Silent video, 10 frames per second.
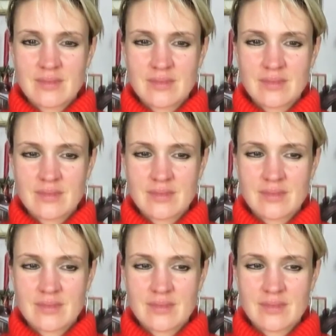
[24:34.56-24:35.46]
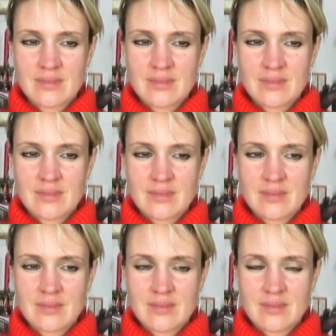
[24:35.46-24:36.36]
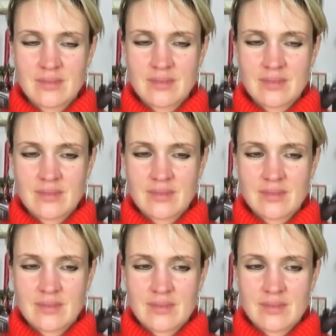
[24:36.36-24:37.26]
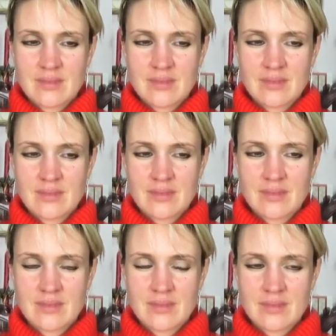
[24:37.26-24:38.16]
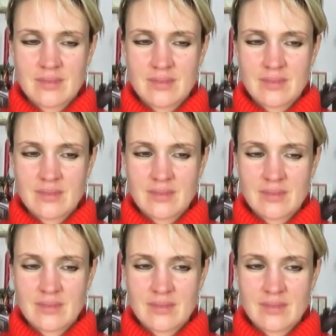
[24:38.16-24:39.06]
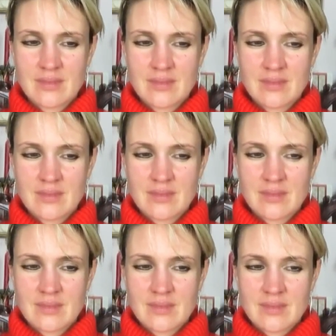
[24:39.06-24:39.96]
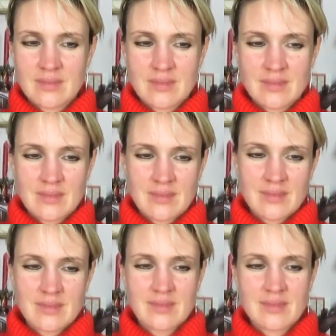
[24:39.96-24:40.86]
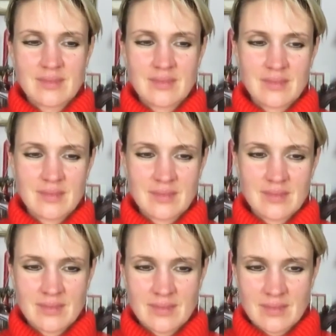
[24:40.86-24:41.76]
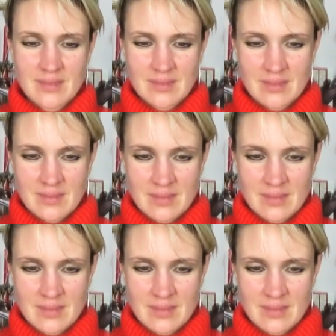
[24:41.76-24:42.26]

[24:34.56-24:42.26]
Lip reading: Nothing is said.